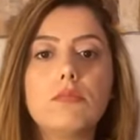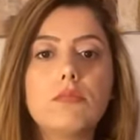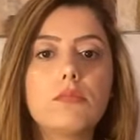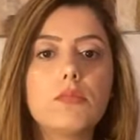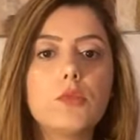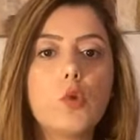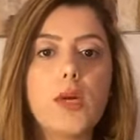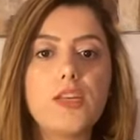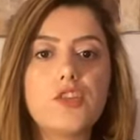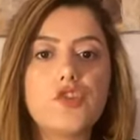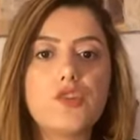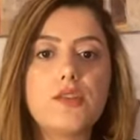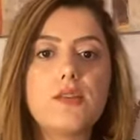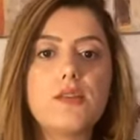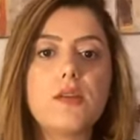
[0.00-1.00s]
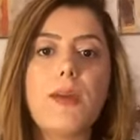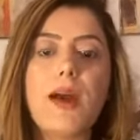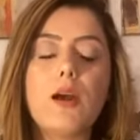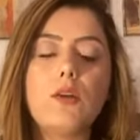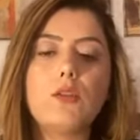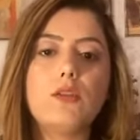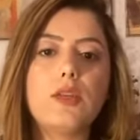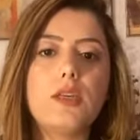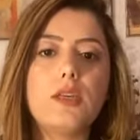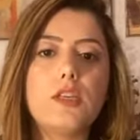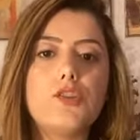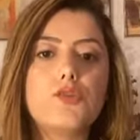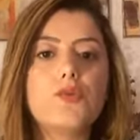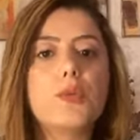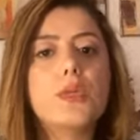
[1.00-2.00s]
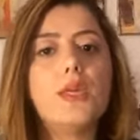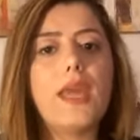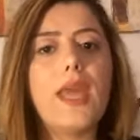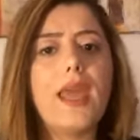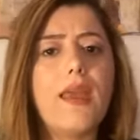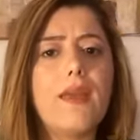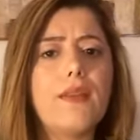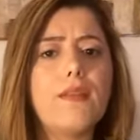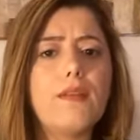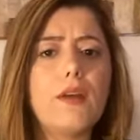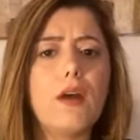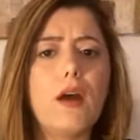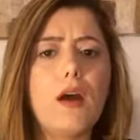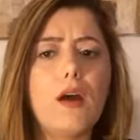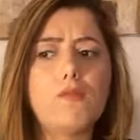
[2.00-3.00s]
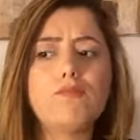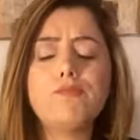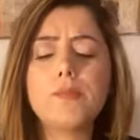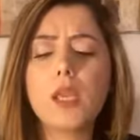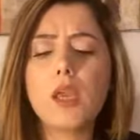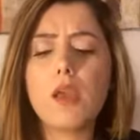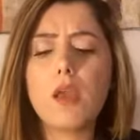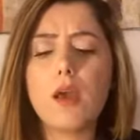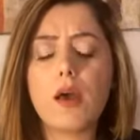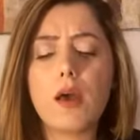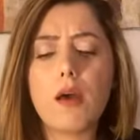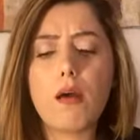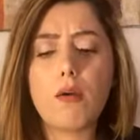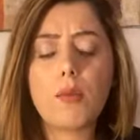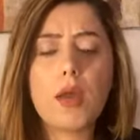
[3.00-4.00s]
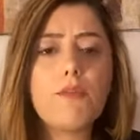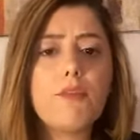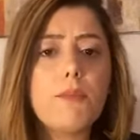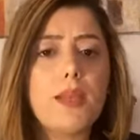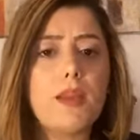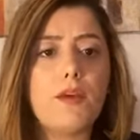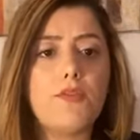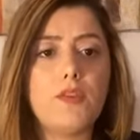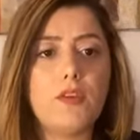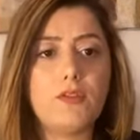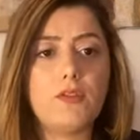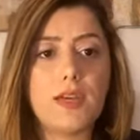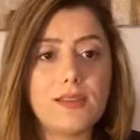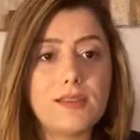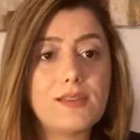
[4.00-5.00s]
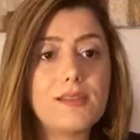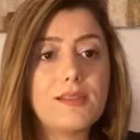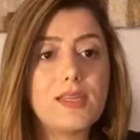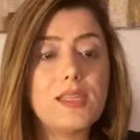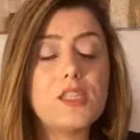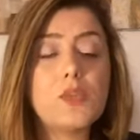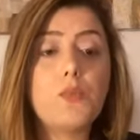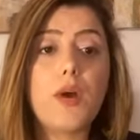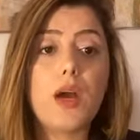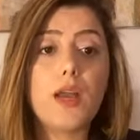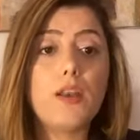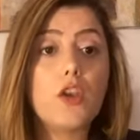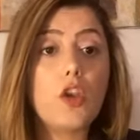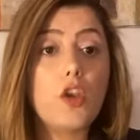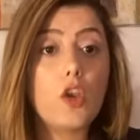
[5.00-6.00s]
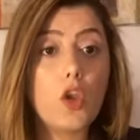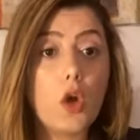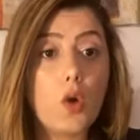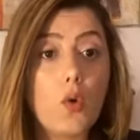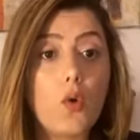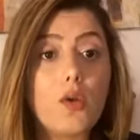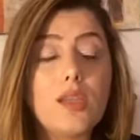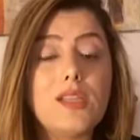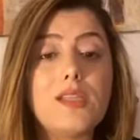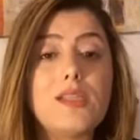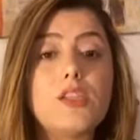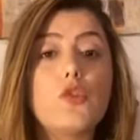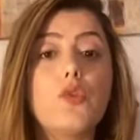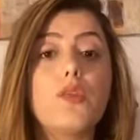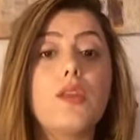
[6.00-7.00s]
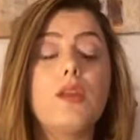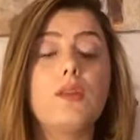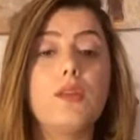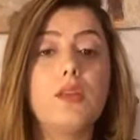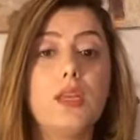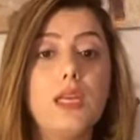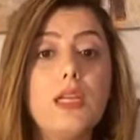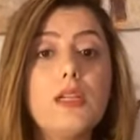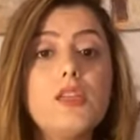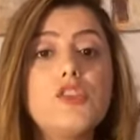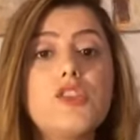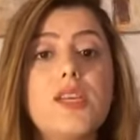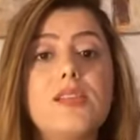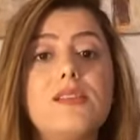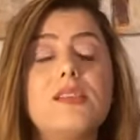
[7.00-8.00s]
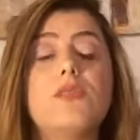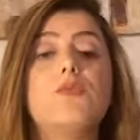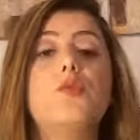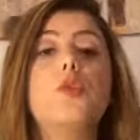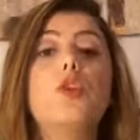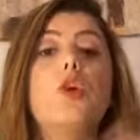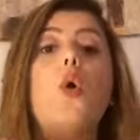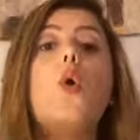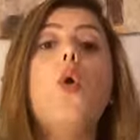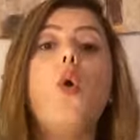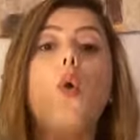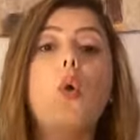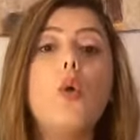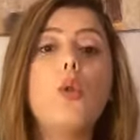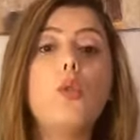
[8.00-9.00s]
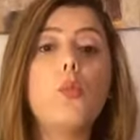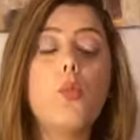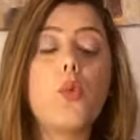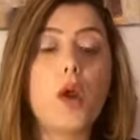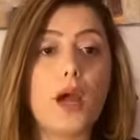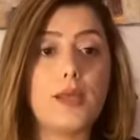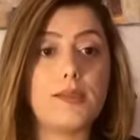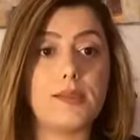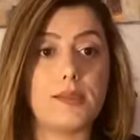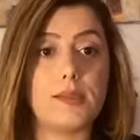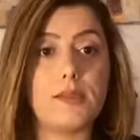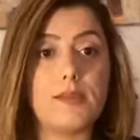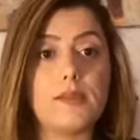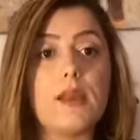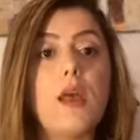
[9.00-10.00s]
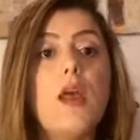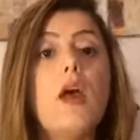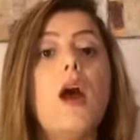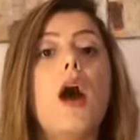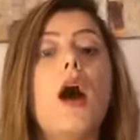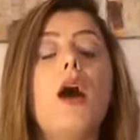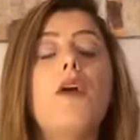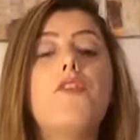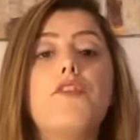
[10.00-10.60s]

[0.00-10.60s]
questions about the history and government of the United States. But no, it's the English test is for the whole process of